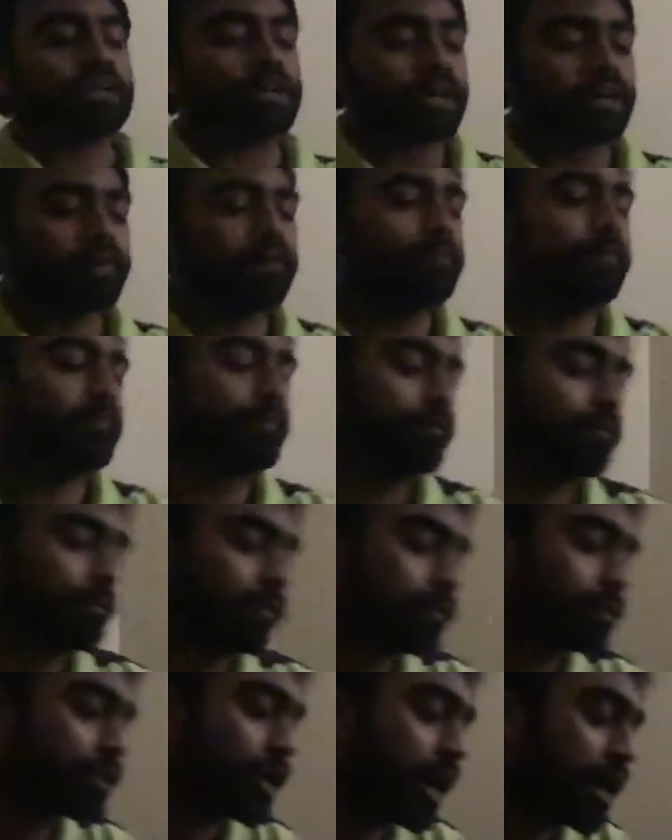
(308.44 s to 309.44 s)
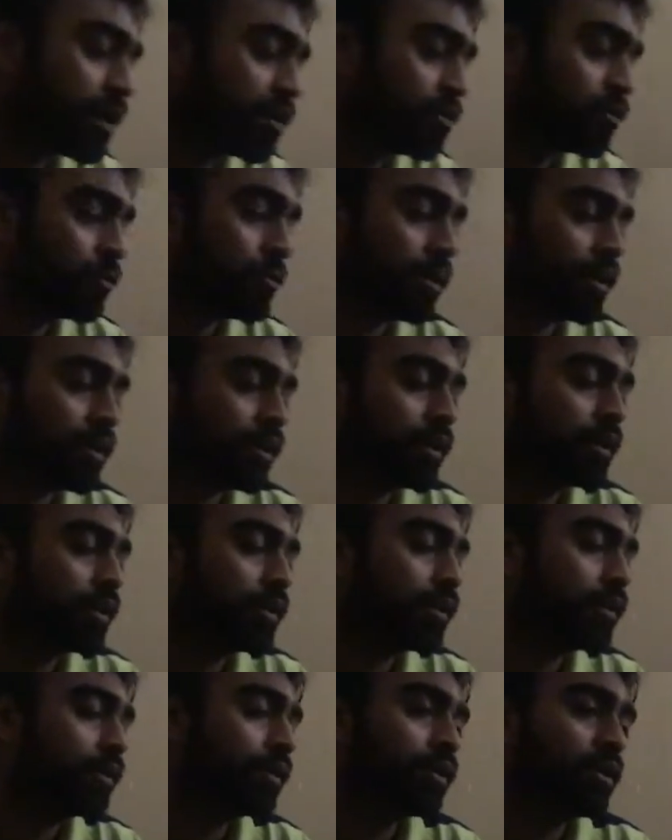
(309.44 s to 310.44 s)
life. You're trying to be
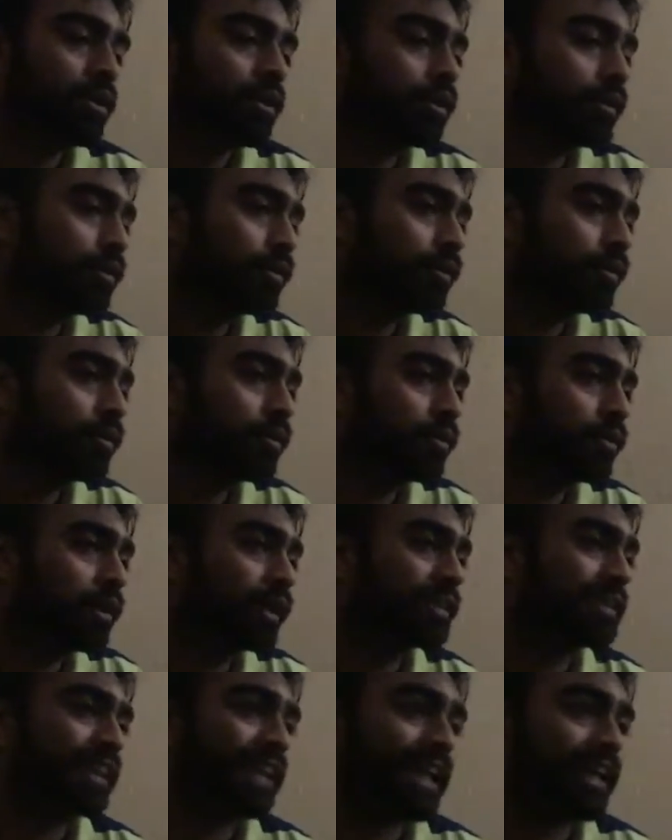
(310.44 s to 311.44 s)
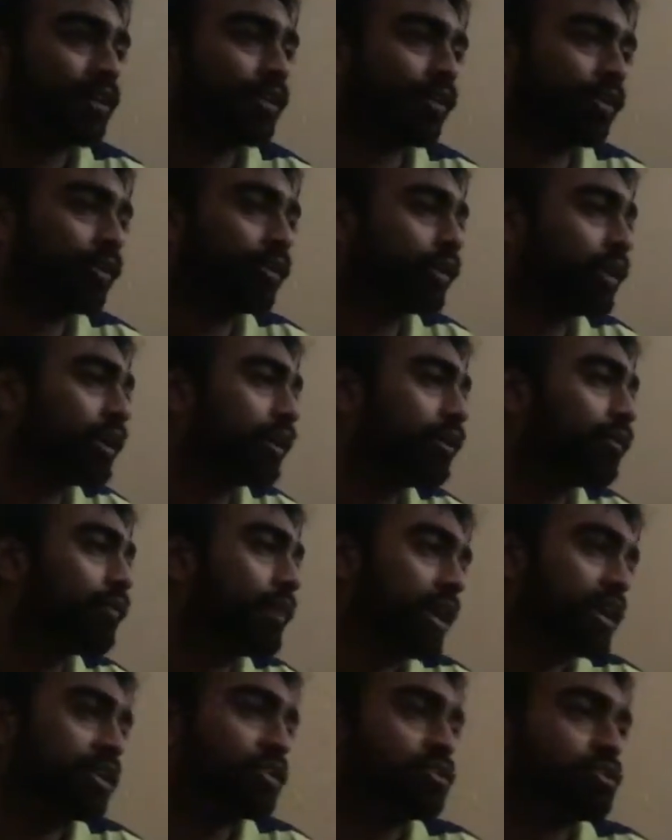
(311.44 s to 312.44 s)
a taker. Like, you're
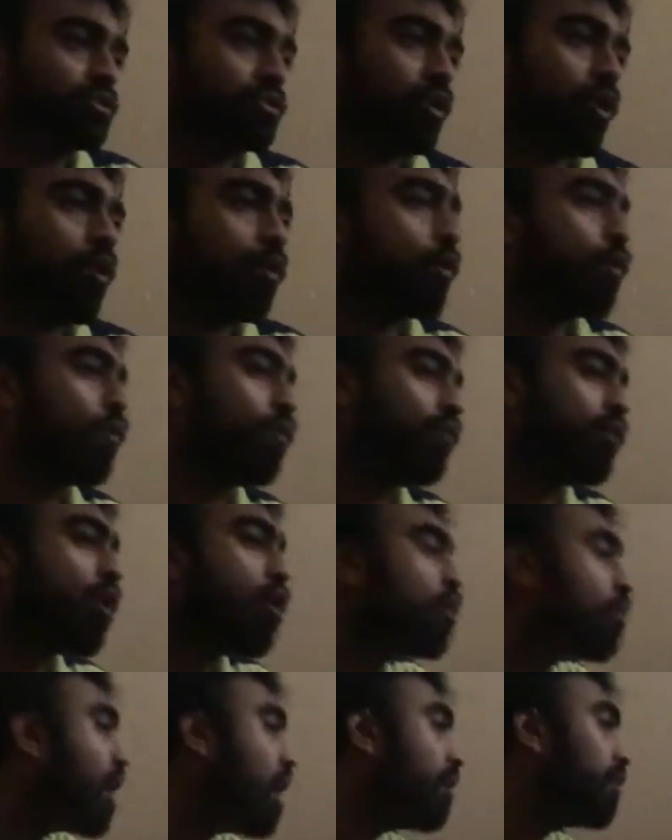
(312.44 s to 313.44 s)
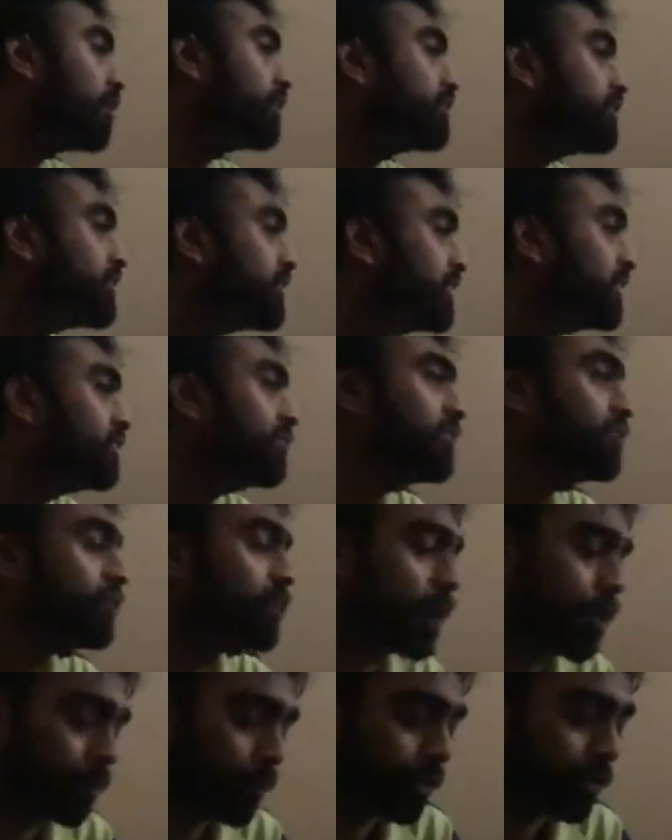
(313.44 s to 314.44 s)
ready to go out and seize your
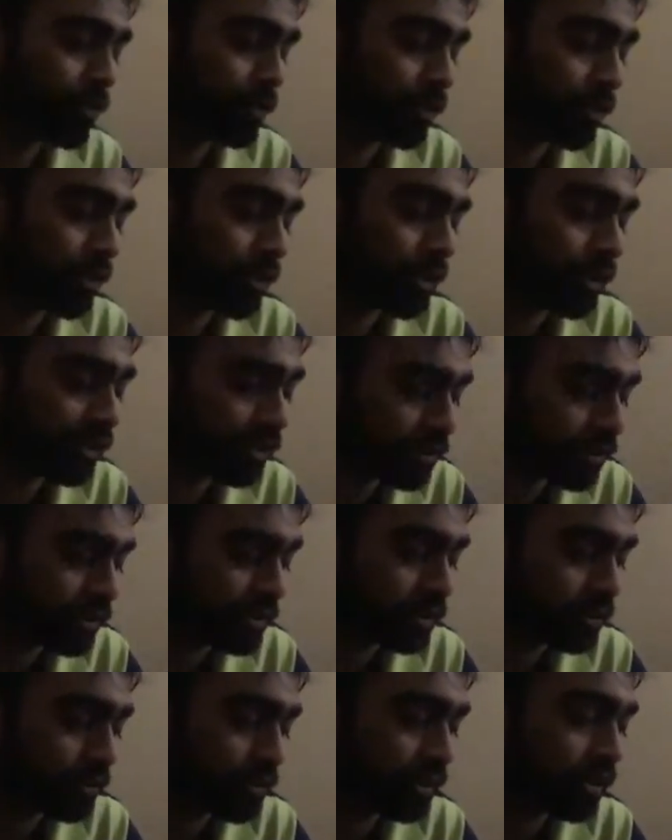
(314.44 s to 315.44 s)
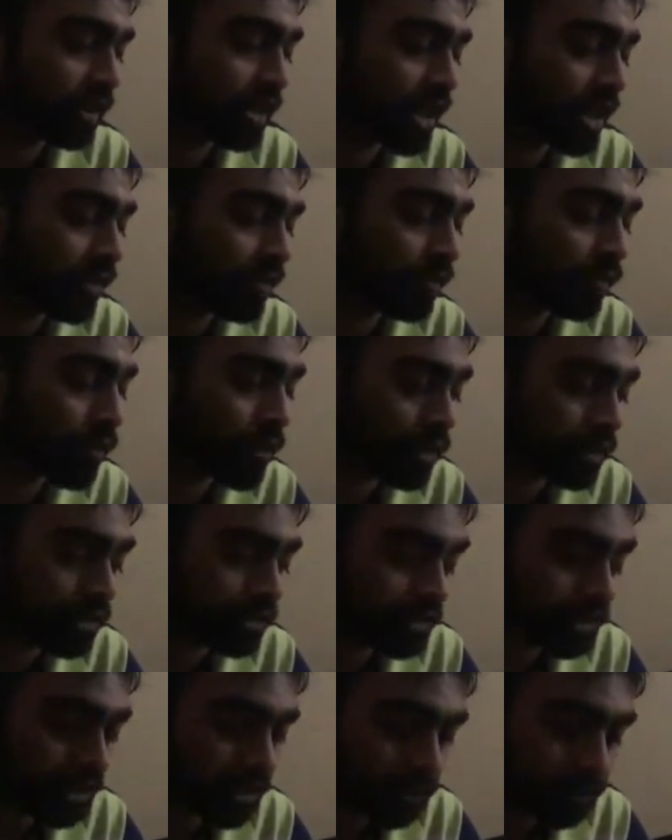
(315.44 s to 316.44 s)
opportunities with the Knight of Wands
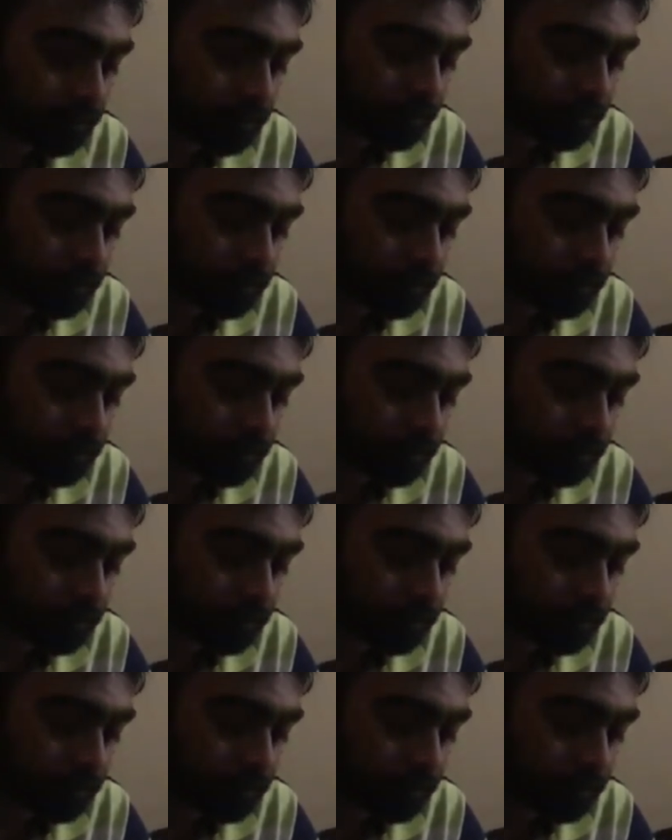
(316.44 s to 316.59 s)
there.